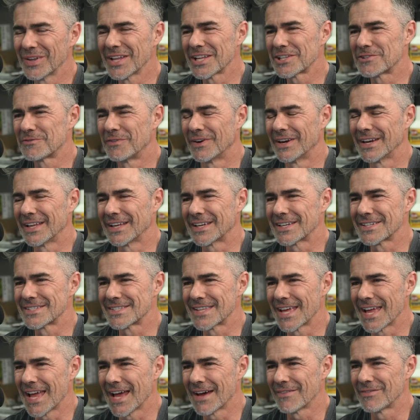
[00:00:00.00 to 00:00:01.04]
that's funny because
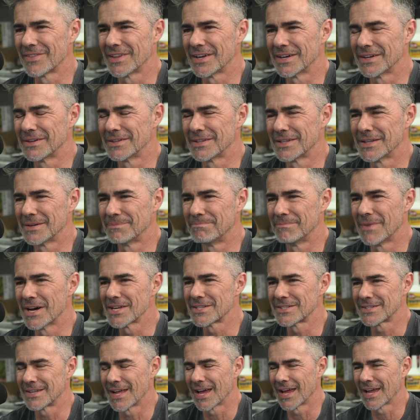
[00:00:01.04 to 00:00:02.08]
they have the
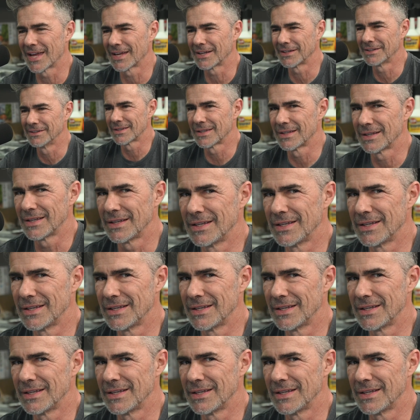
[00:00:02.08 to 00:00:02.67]
Mustang, the